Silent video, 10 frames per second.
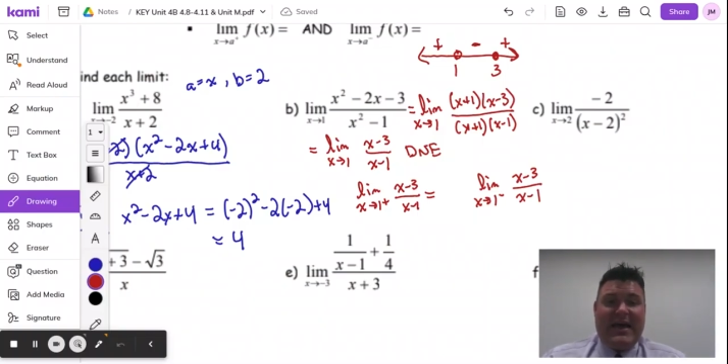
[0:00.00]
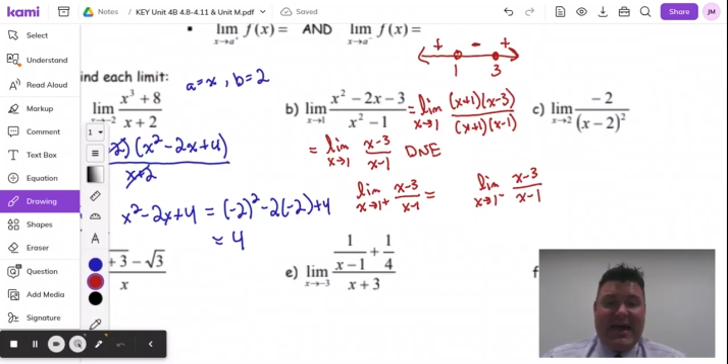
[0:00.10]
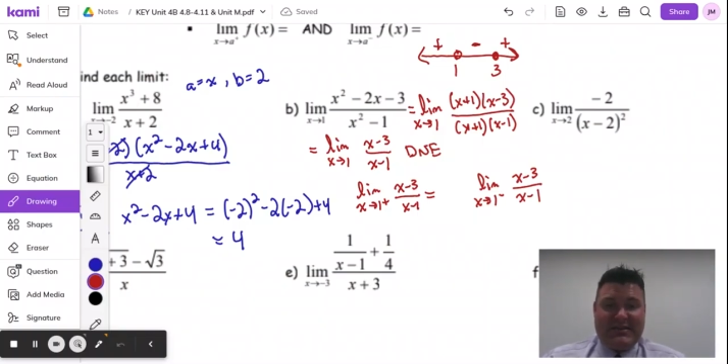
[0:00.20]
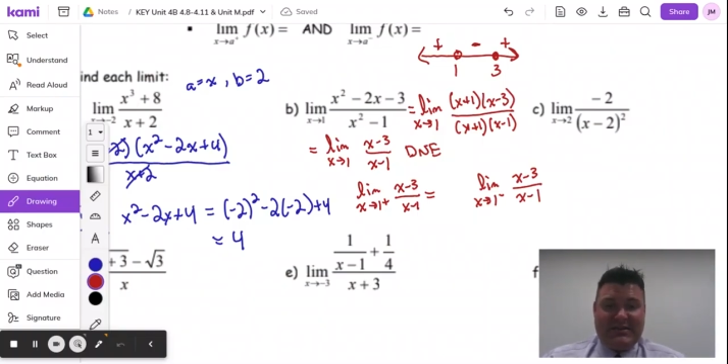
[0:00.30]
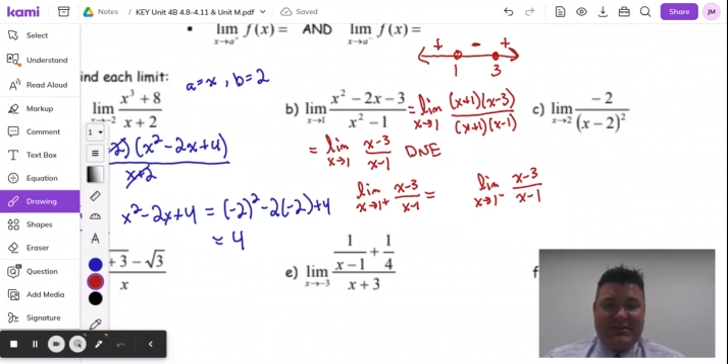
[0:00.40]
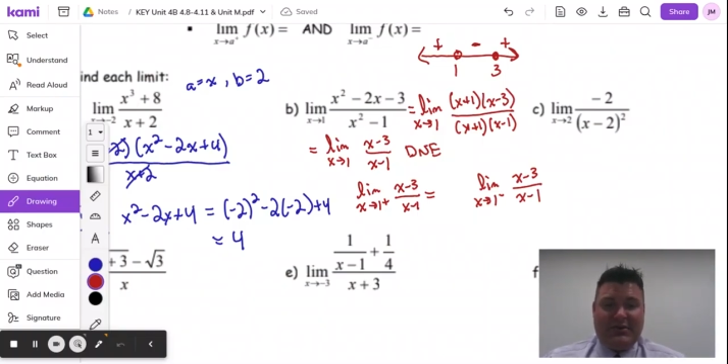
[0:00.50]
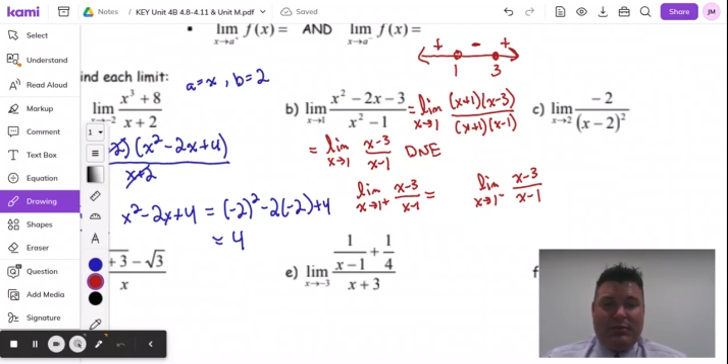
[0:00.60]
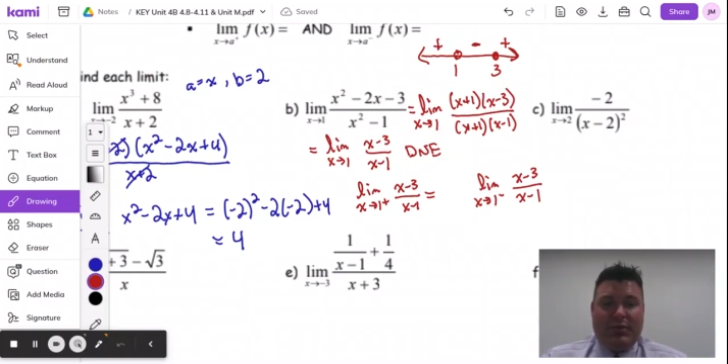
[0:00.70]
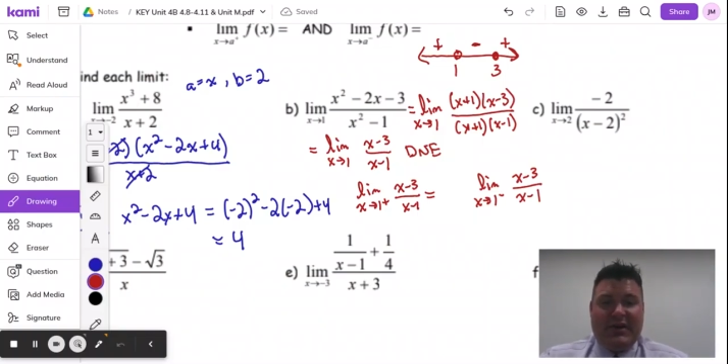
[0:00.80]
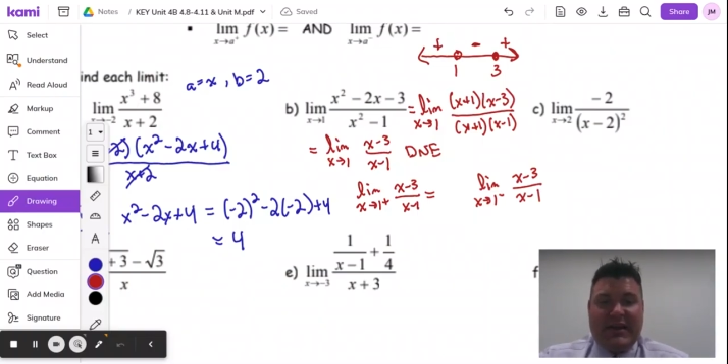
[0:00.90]
asymptote,
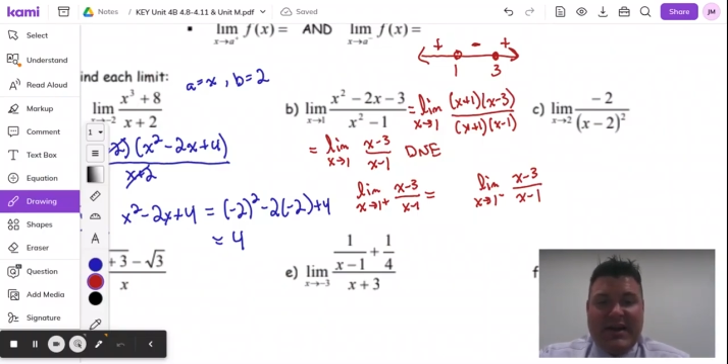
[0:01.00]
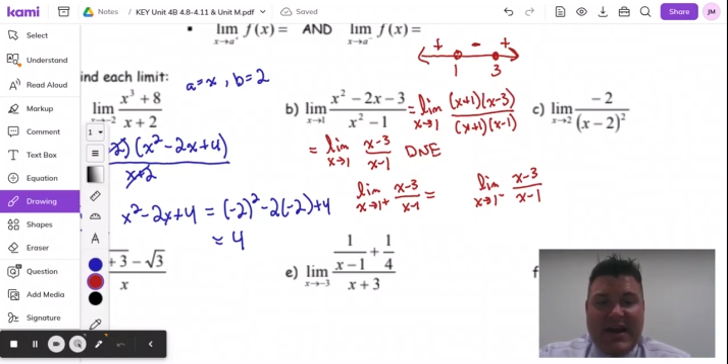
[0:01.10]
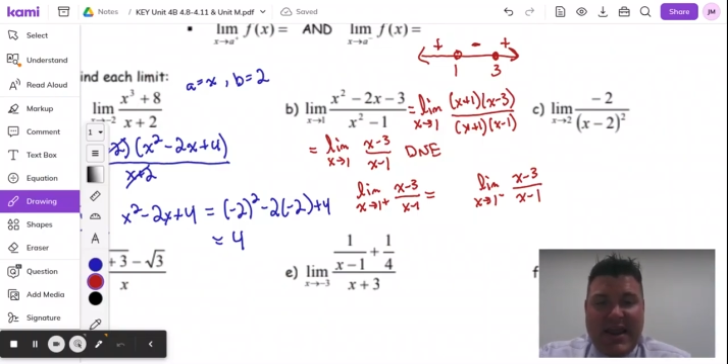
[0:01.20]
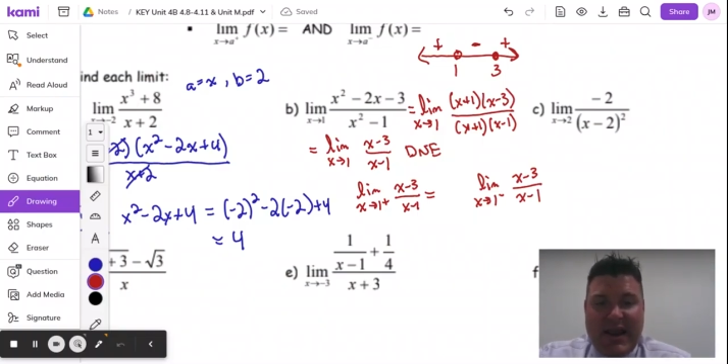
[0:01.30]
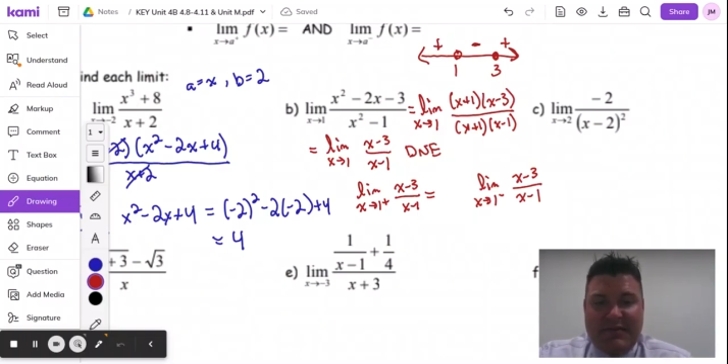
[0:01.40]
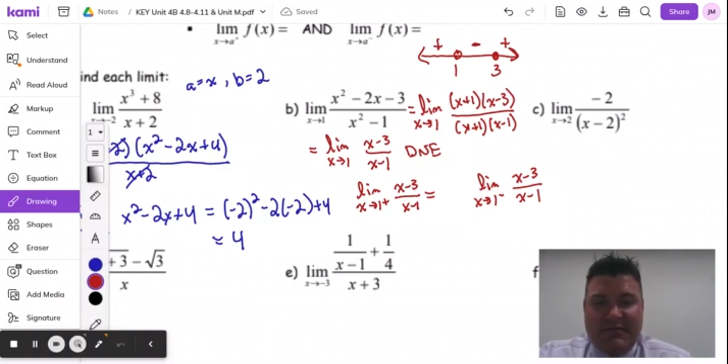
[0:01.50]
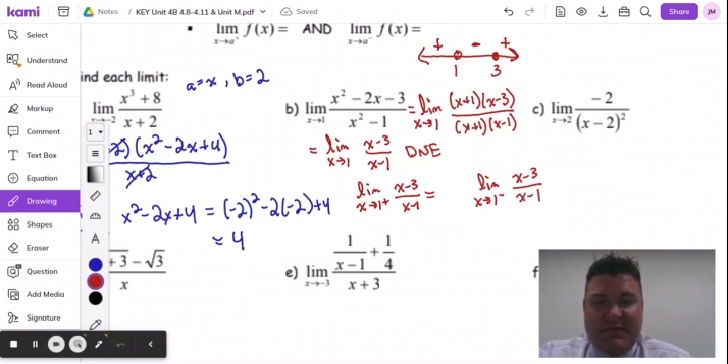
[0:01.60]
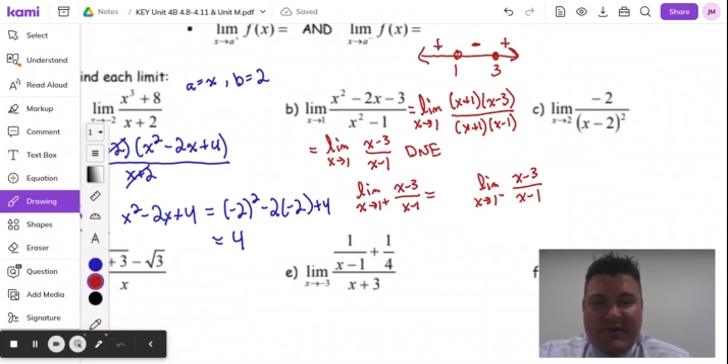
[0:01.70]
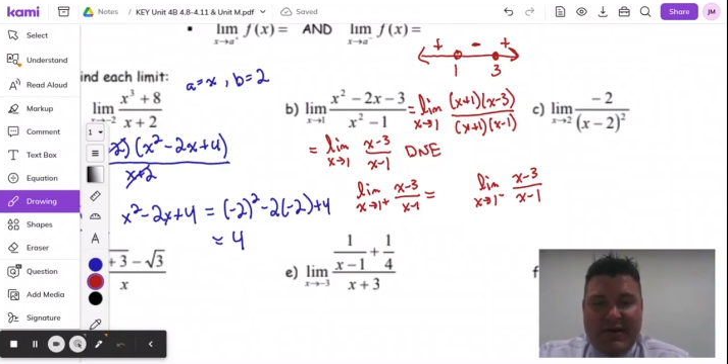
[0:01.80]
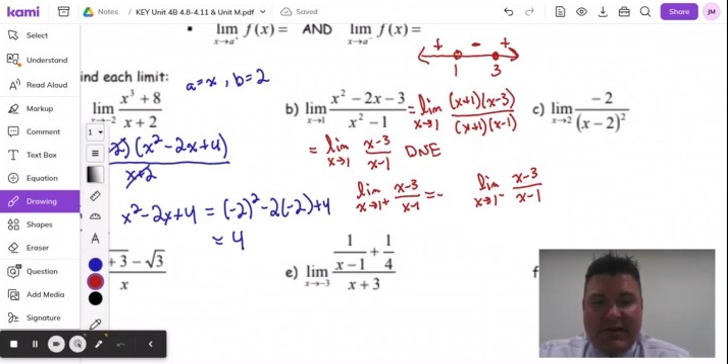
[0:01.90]
we're going to get negative
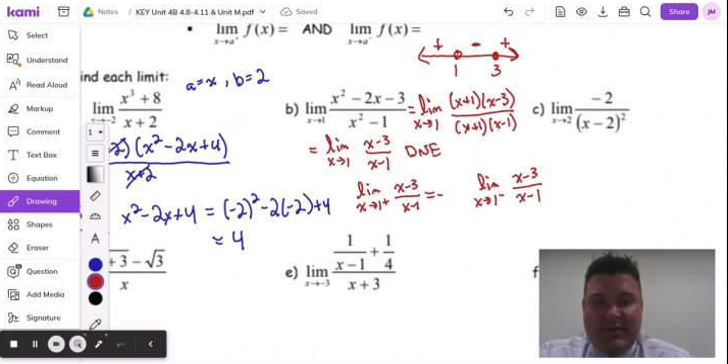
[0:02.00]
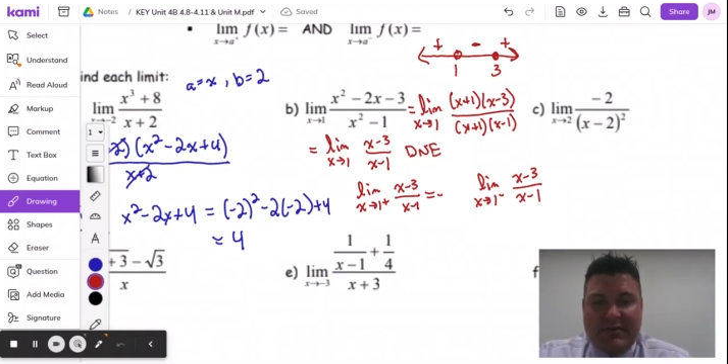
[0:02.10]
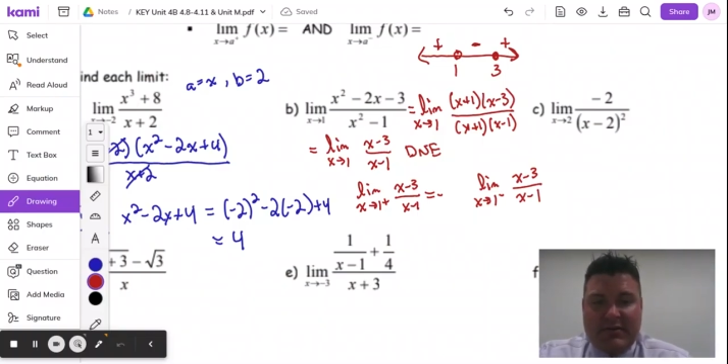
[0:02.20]
infinity.